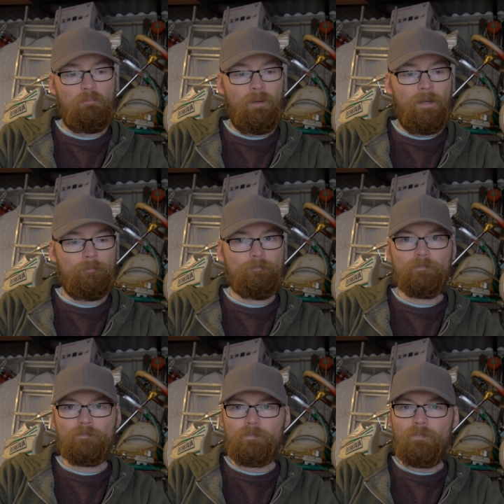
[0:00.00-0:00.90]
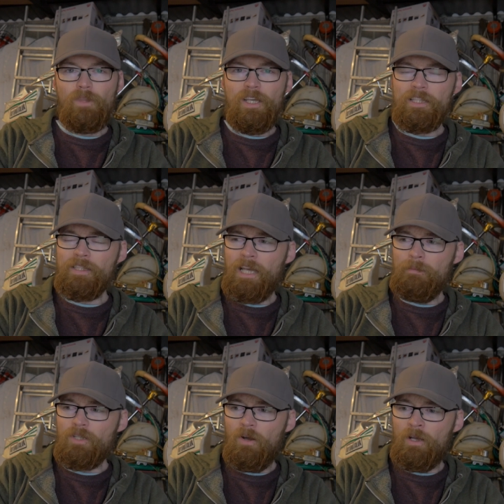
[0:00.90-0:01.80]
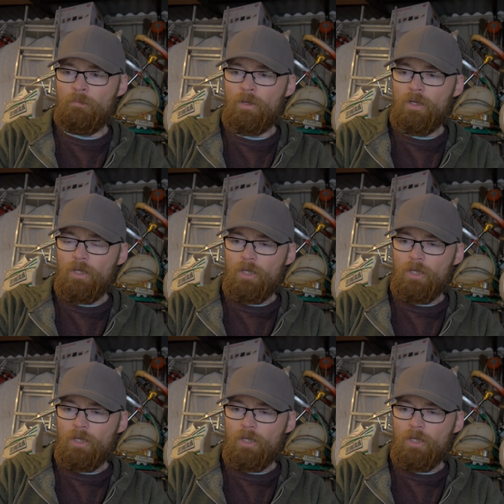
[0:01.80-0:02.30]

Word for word: But at the same time,